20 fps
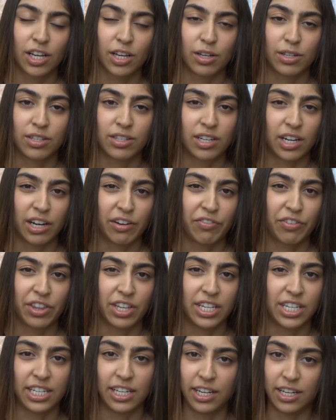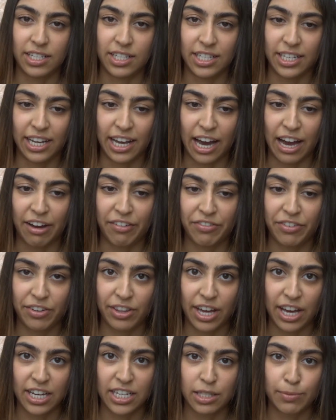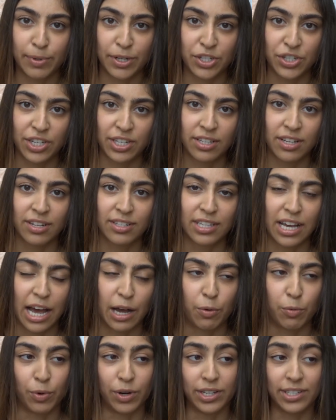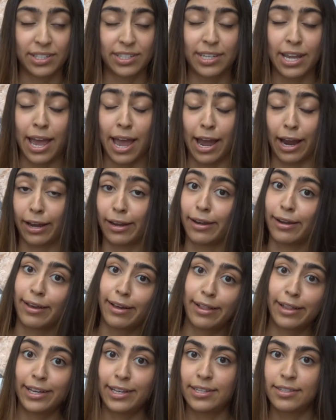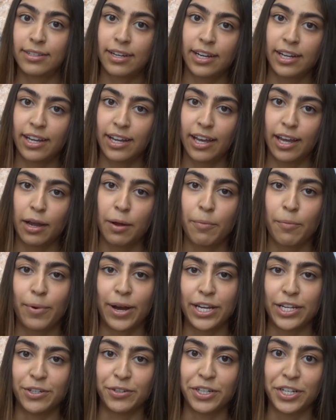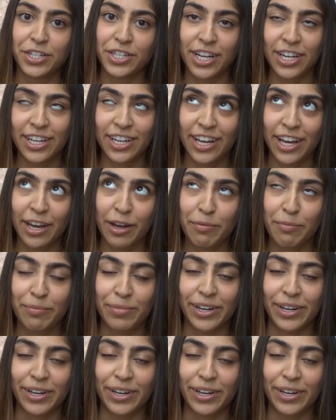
study for the DAT after that, especially since I was technically studying by doing Gen Chem.